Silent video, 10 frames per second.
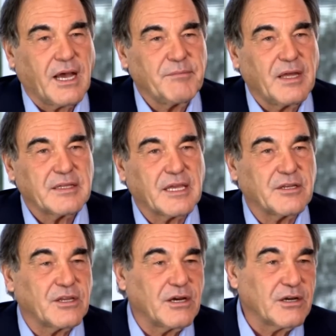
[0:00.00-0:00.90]
I'm not
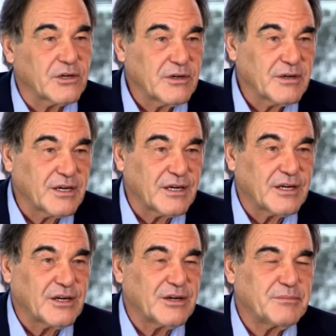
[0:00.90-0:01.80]
getting younger.
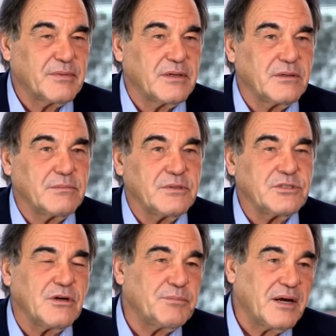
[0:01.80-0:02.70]

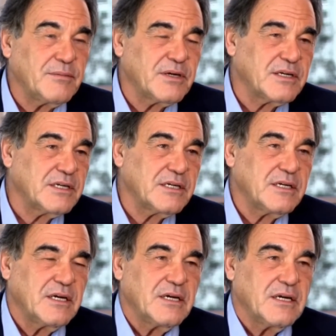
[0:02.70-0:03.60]
Mr. Obama
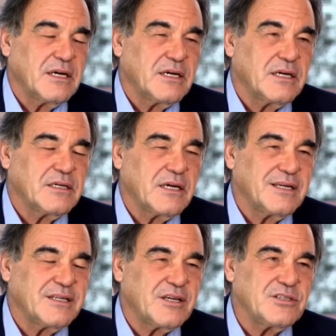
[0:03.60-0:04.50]

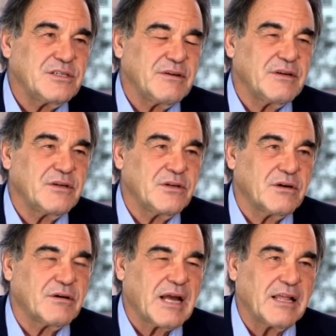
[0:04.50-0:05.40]
doesn't... You
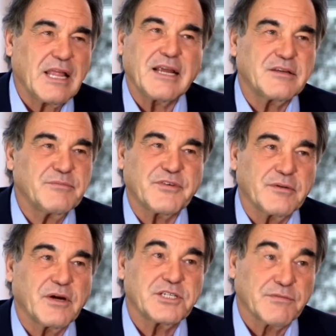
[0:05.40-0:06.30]
know, I liked him
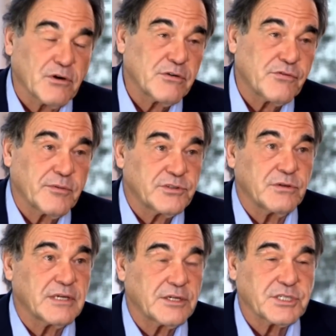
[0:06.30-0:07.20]
very much. I voted for him
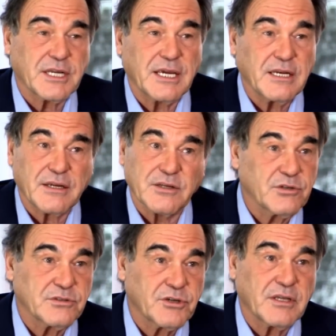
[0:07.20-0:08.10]
in 2008.
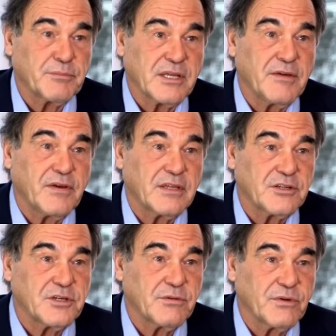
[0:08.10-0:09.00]
I'm certainly believing that